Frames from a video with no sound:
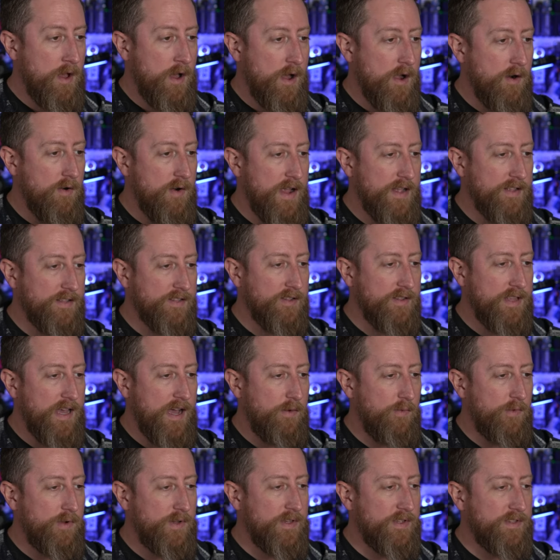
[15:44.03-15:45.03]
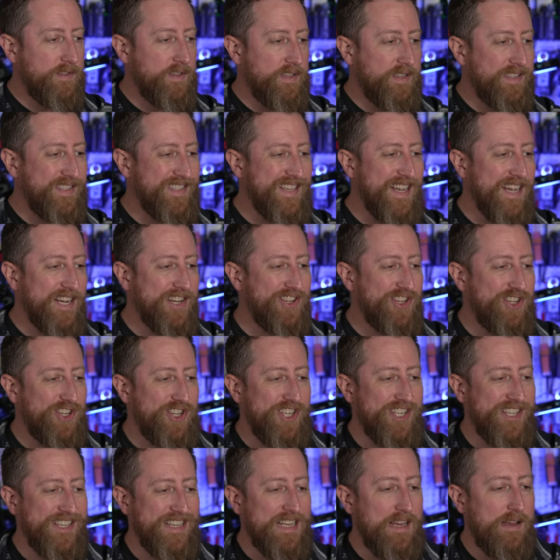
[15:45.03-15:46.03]
All right, so that was
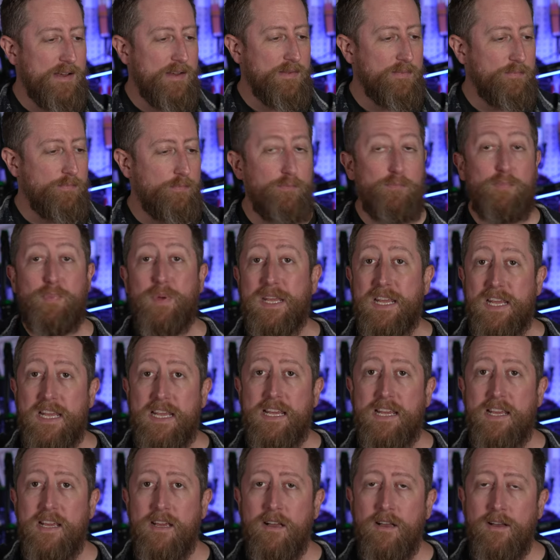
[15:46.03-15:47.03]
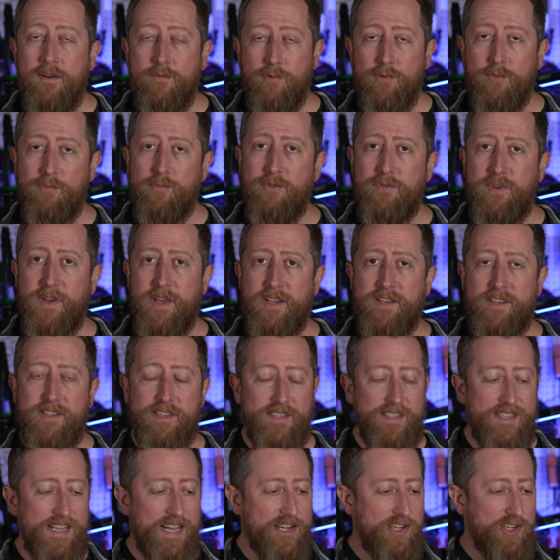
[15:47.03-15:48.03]
section B. We're moving into
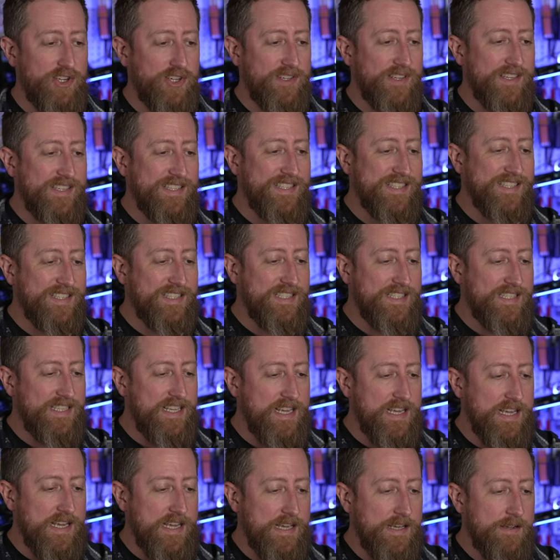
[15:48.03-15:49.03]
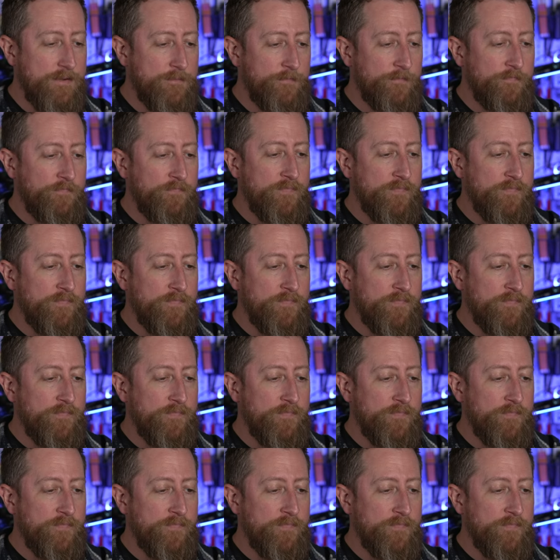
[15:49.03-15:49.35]
section C.